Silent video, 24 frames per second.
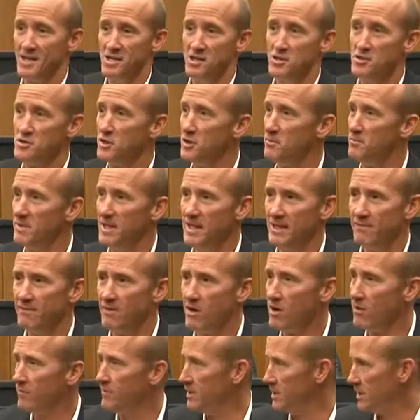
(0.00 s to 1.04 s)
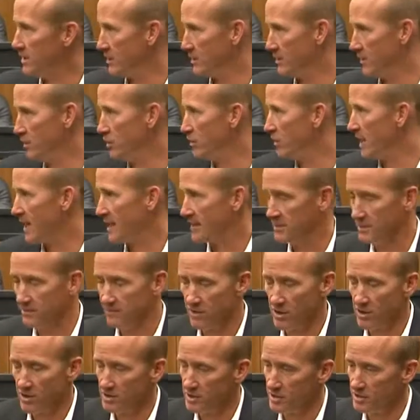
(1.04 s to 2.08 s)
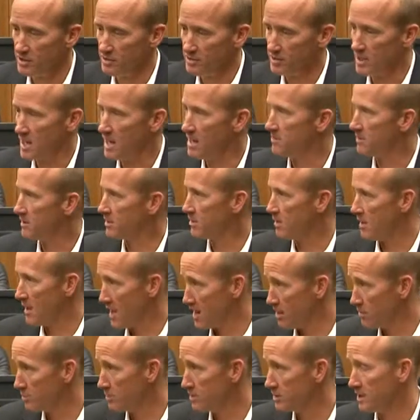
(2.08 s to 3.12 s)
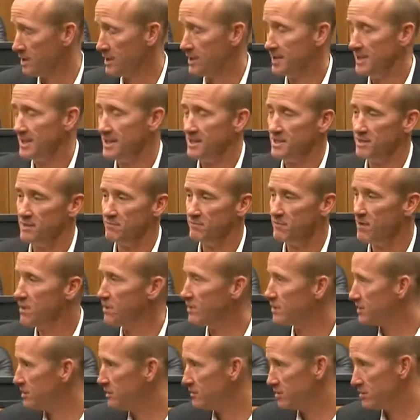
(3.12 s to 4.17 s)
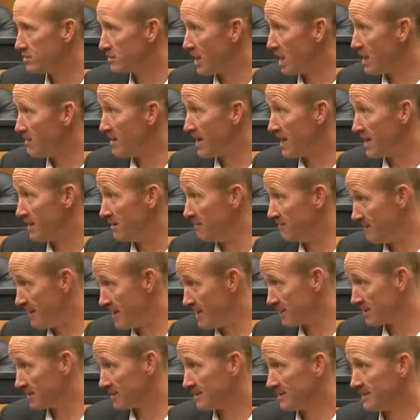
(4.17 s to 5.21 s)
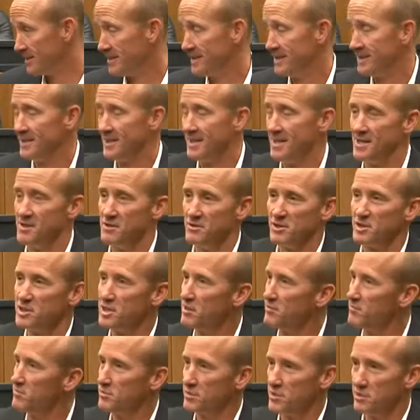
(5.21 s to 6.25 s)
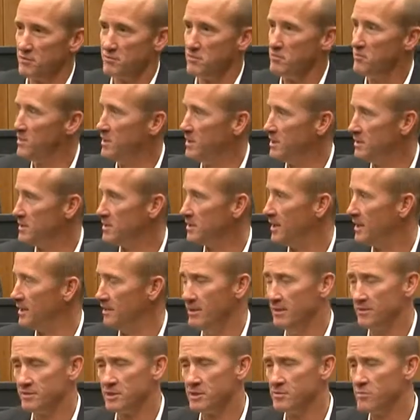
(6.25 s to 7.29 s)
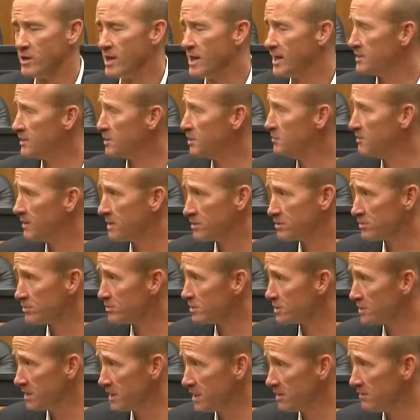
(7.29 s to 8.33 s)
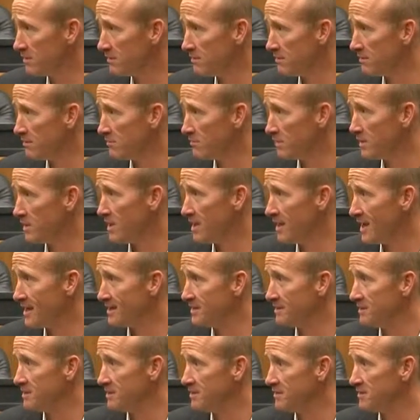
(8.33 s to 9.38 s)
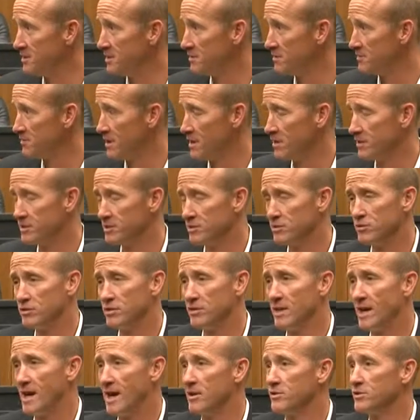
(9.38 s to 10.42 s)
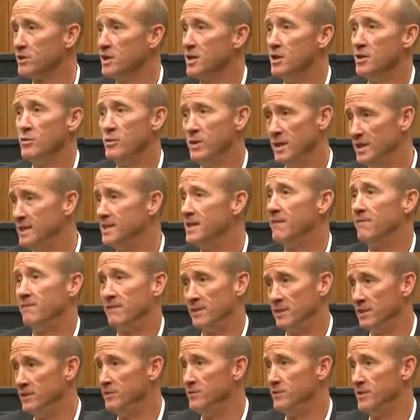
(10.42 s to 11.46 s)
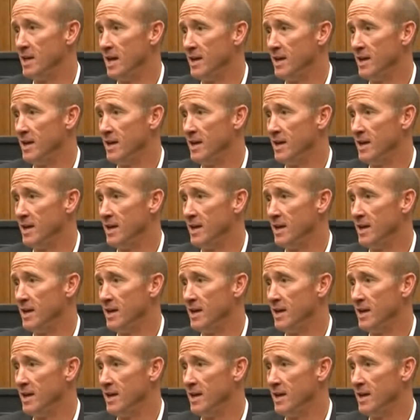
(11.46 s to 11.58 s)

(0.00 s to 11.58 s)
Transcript: You can be involved in anything. You can actually volunteer your time at the house. You can volunteer your time at an event, several different ways. If someone has a special skill where they'd like to volunteer to the house, we could definitely use